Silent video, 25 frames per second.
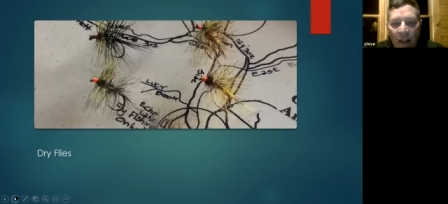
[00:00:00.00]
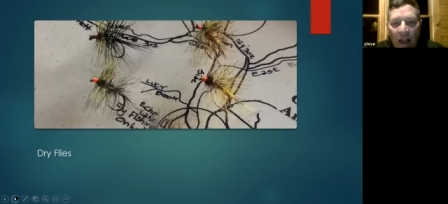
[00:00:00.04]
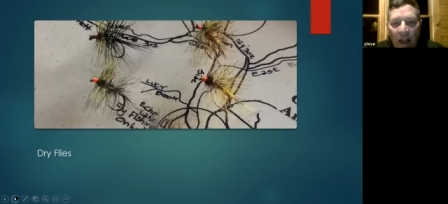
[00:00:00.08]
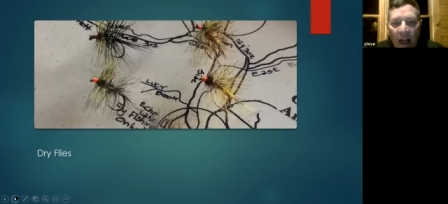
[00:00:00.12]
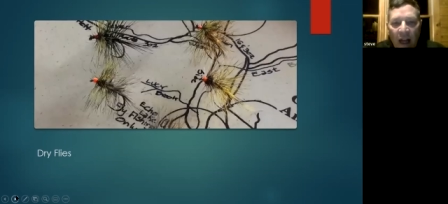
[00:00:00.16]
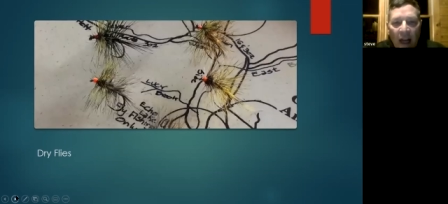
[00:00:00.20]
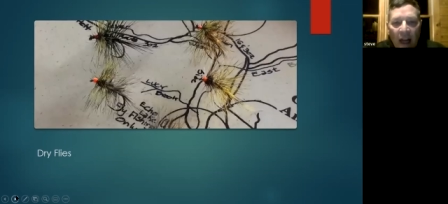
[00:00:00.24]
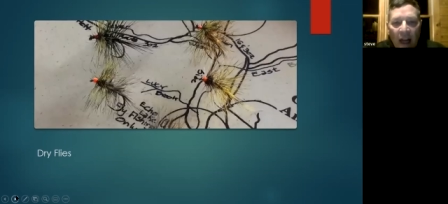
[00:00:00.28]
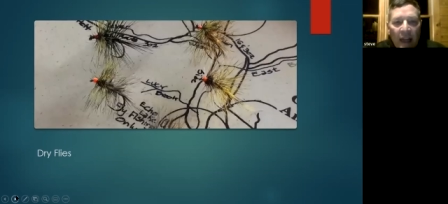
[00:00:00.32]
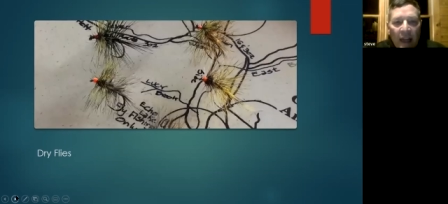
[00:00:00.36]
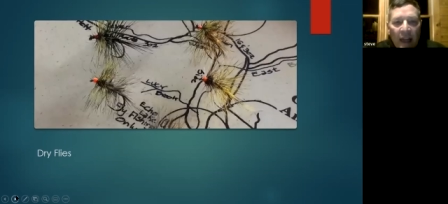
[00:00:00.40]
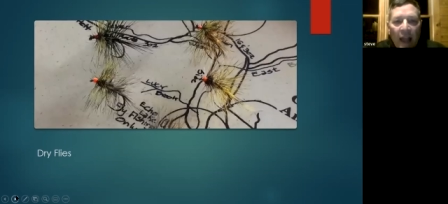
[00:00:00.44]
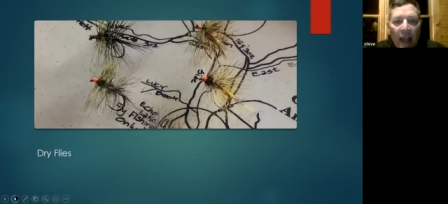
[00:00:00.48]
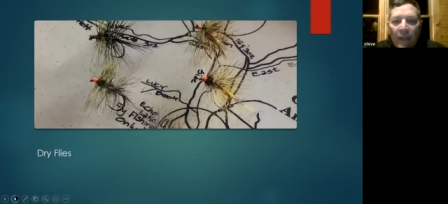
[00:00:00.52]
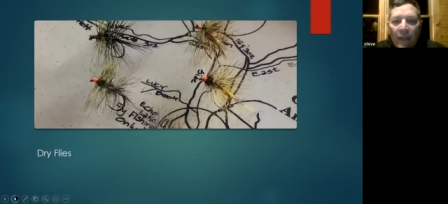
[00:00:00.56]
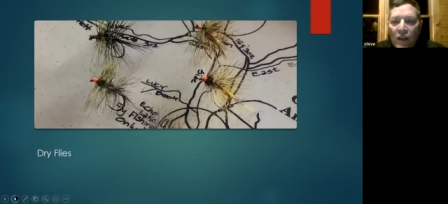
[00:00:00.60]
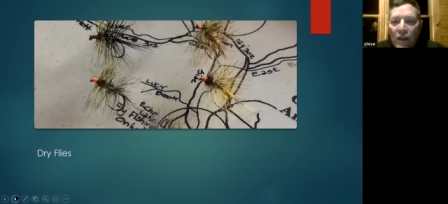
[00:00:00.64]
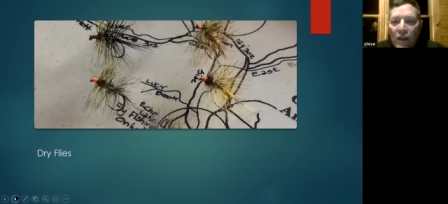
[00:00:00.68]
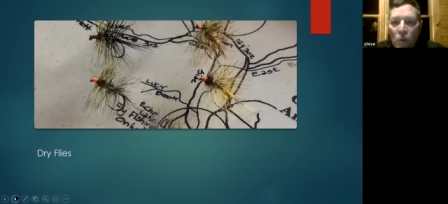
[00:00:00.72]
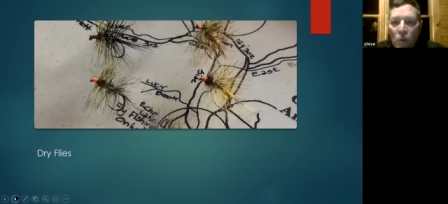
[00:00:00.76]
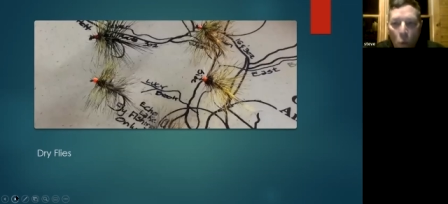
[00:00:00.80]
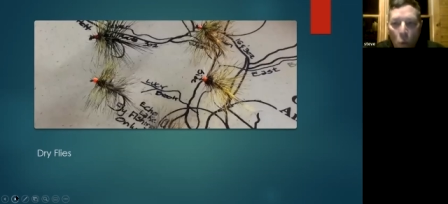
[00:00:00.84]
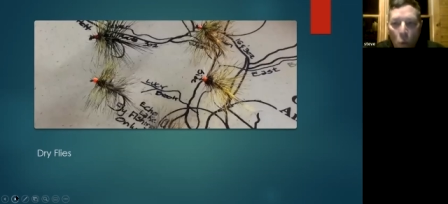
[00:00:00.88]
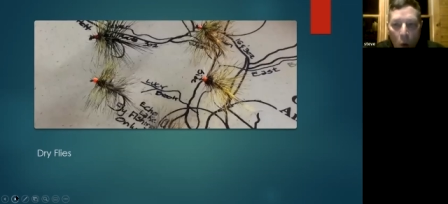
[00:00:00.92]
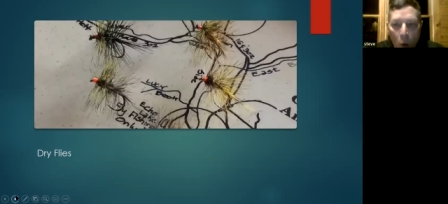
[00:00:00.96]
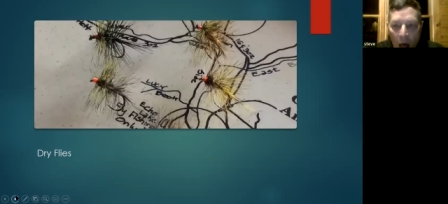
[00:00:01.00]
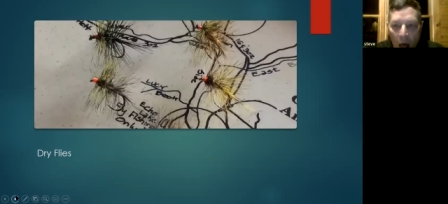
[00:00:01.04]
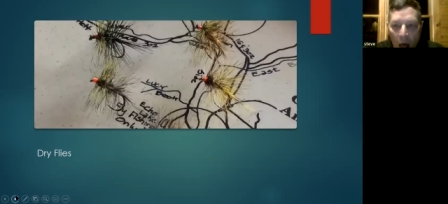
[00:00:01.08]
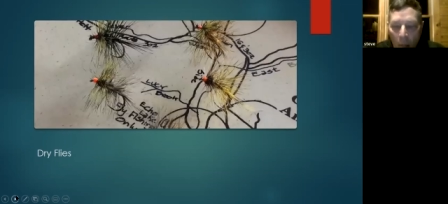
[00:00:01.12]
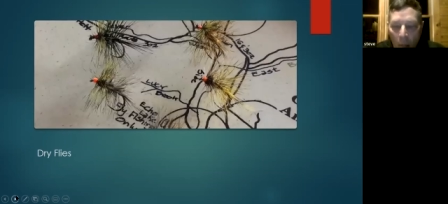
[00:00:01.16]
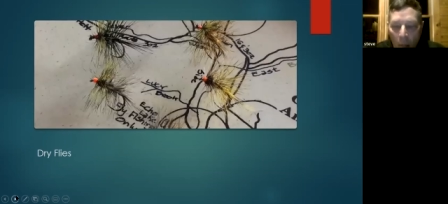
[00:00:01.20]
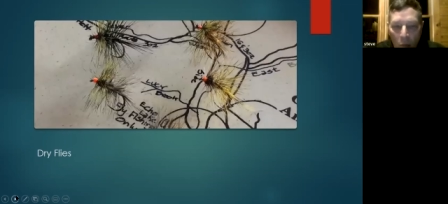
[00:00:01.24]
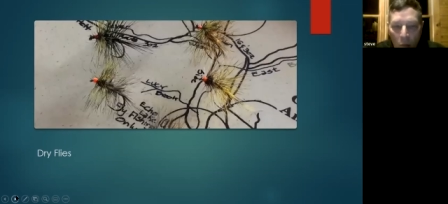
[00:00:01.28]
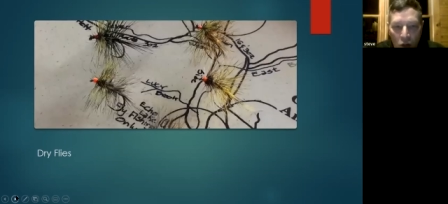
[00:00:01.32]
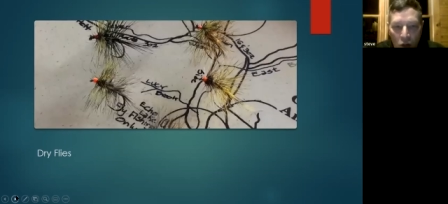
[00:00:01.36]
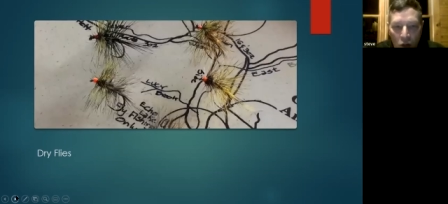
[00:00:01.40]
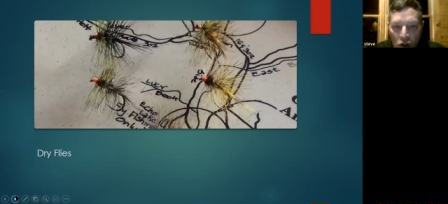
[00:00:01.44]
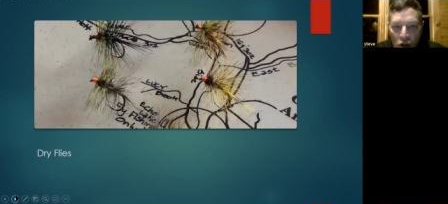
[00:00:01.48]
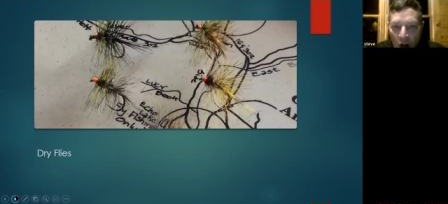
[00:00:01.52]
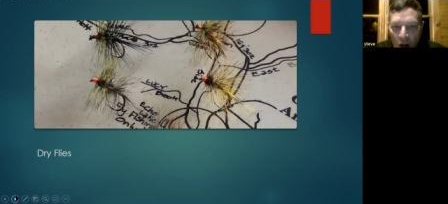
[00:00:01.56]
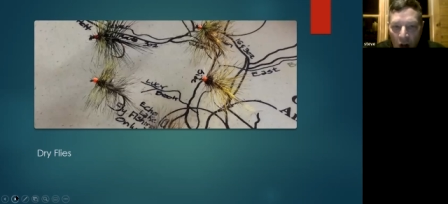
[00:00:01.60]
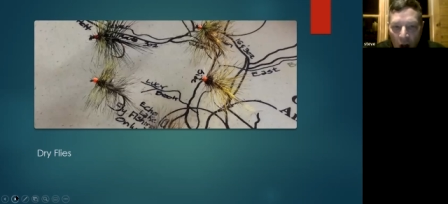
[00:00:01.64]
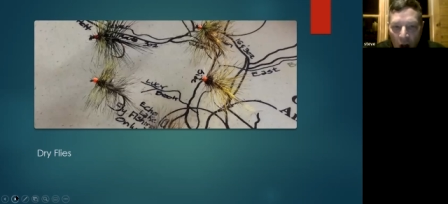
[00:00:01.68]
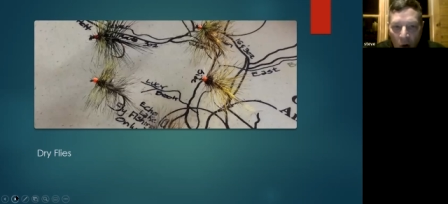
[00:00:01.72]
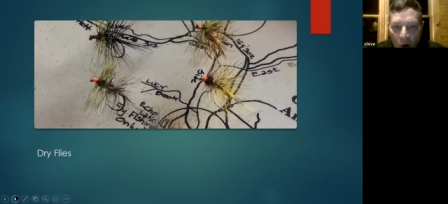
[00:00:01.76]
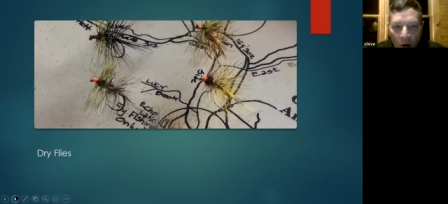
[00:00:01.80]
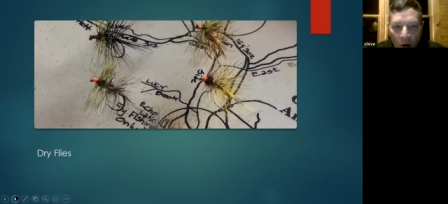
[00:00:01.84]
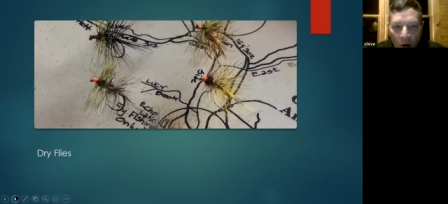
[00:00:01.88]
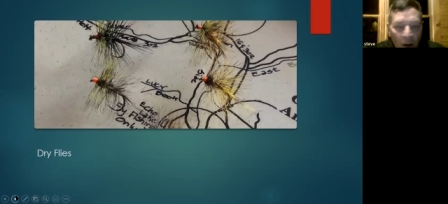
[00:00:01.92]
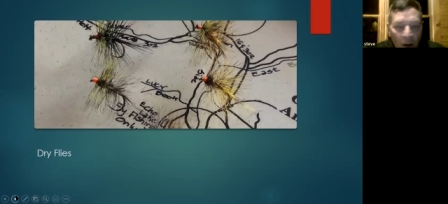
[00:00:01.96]
again, these are wild brook
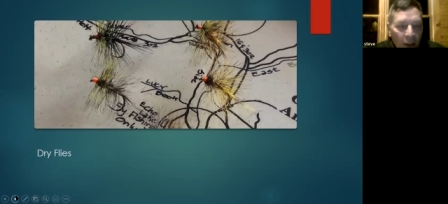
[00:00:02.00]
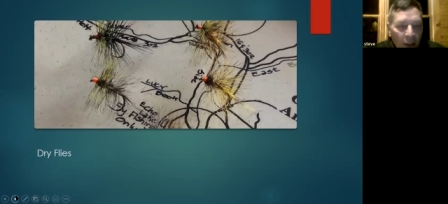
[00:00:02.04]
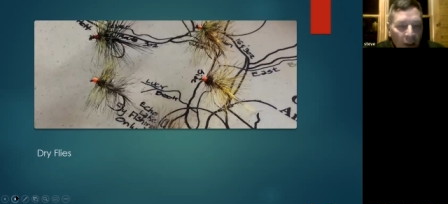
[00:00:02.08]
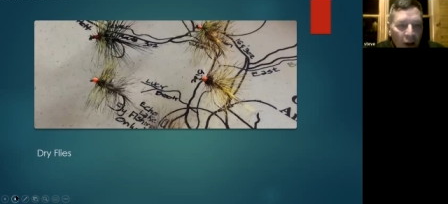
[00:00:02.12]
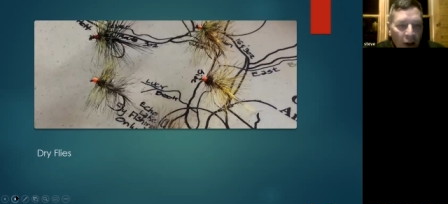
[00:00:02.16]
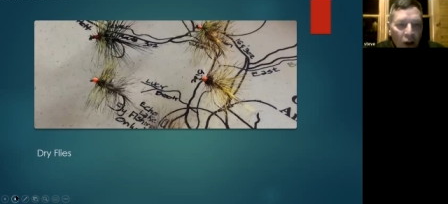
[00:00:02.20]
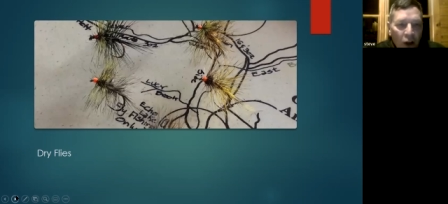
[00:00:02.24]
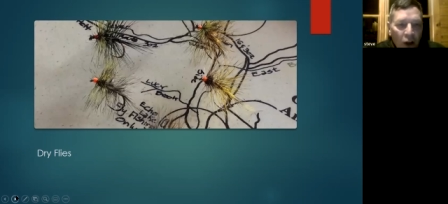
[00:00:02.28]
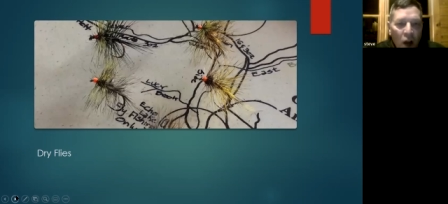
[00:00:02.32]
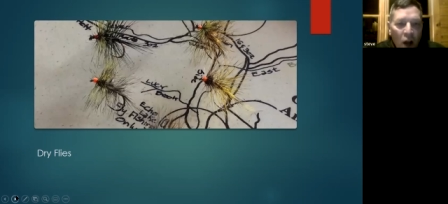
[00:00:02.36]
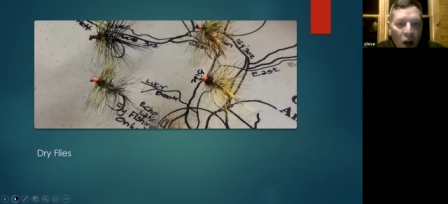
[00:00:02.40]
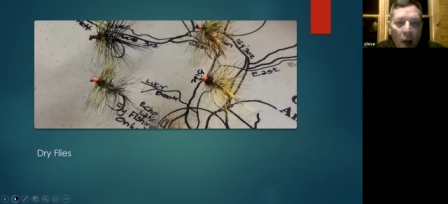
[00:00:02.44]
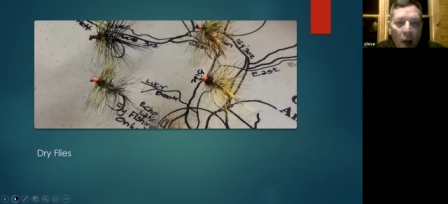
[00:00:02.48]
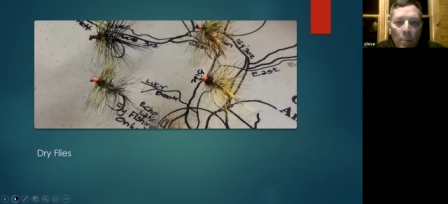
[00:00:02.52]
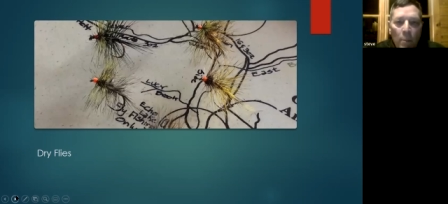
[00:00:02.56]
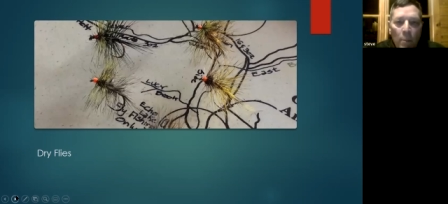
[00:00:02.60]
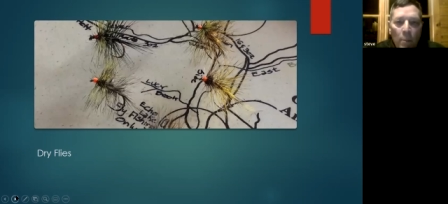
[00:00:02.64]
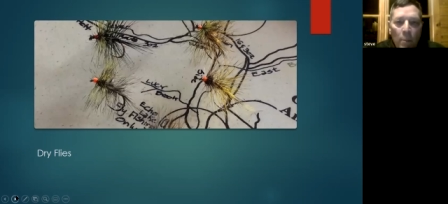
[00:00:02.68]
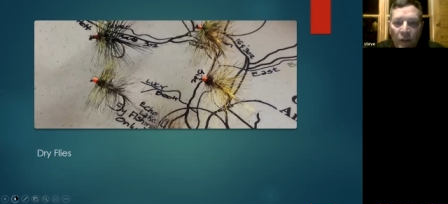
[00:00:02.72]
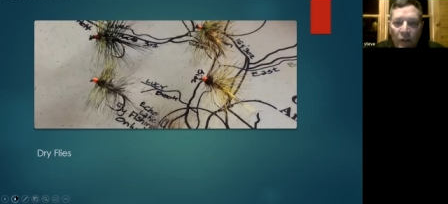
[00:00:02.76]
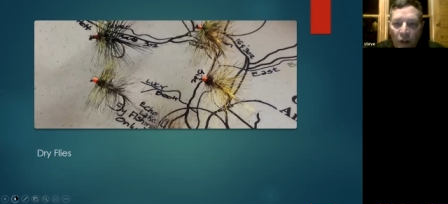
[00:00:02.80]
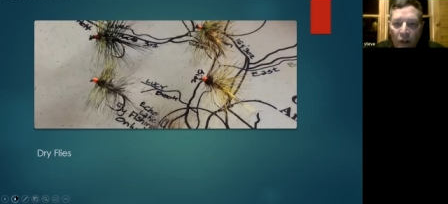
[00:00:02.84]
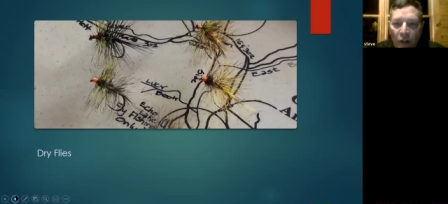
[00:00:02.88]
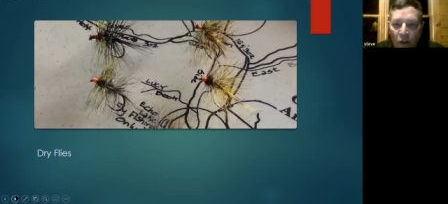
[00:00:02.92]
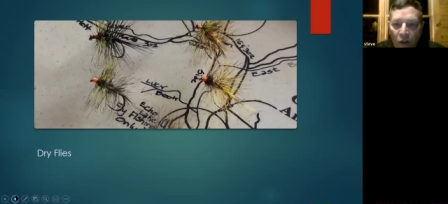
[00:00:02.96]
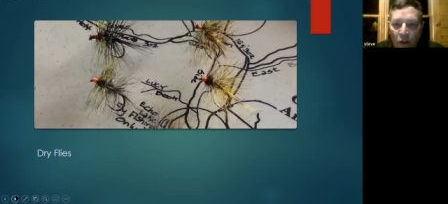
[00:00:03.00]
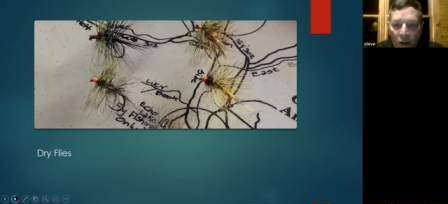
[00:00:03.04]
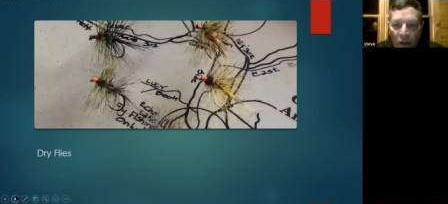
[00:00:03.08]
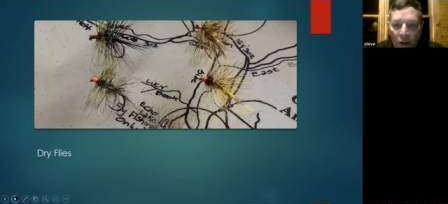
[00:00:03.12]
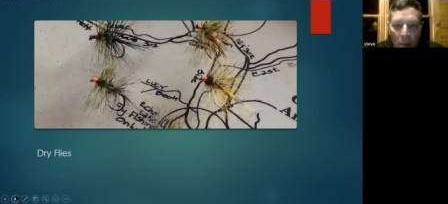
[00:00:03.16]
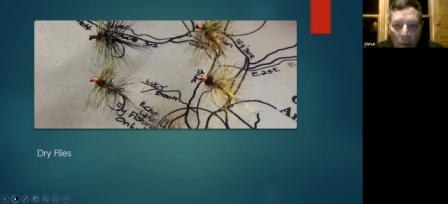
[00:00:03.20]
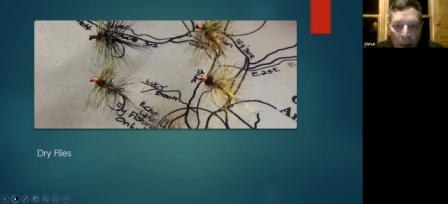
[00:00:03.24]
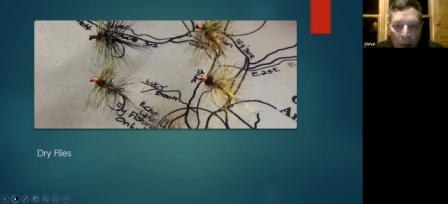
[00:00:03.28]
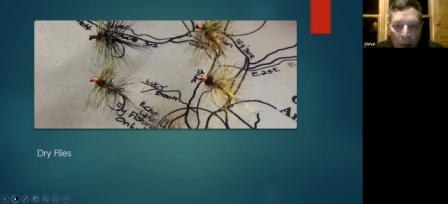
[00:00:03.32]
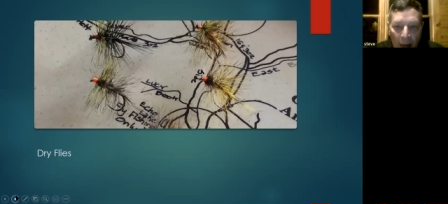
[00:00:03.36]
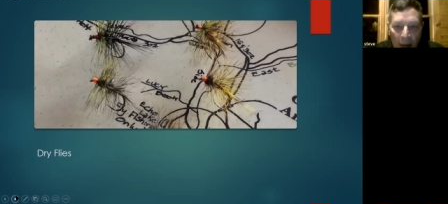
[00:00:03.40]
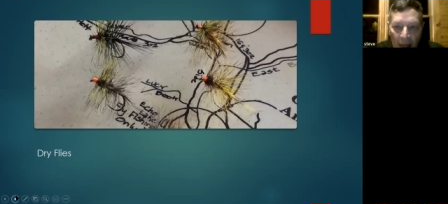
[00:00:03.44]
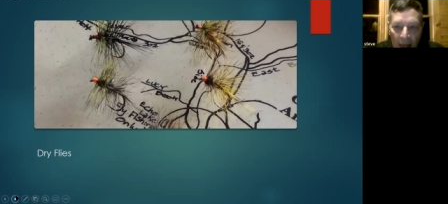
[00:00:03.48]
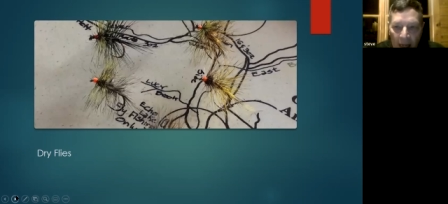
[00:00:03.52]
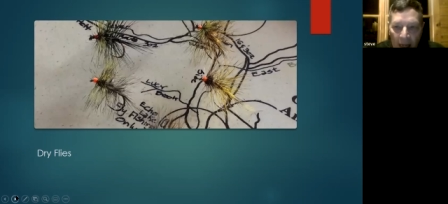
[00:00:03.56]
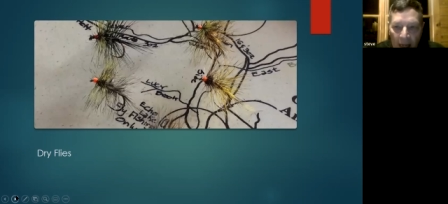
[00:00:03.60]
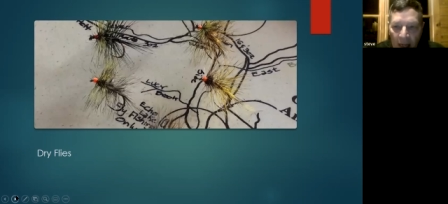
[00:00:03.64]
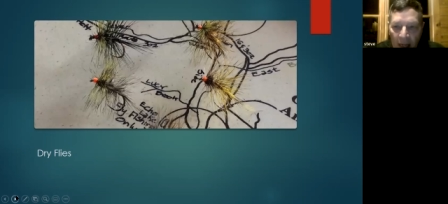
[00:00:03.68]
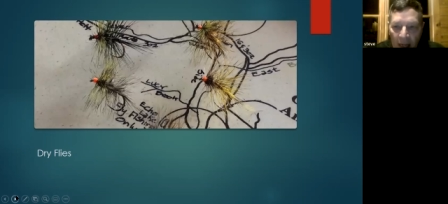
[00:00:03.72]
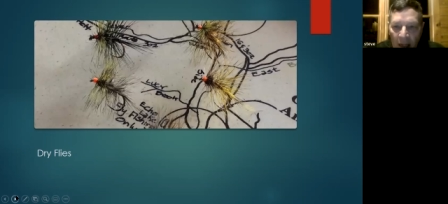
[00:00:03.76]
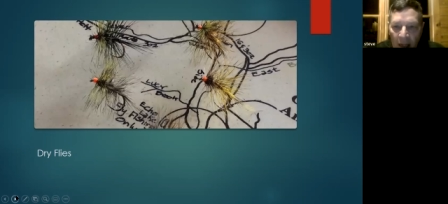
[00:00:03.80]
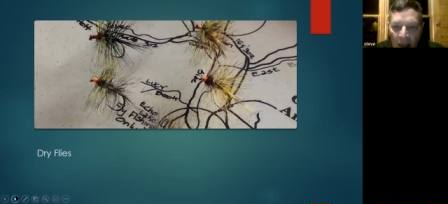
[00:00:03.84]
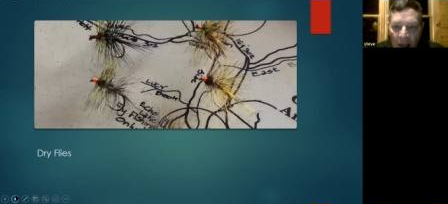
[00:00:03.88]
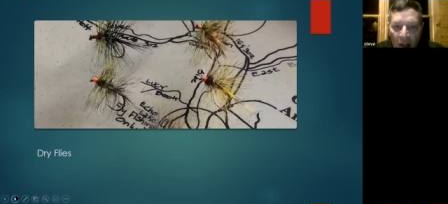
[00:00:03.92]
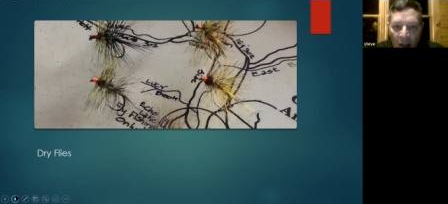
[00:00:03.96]
trout, they're not particularly picky.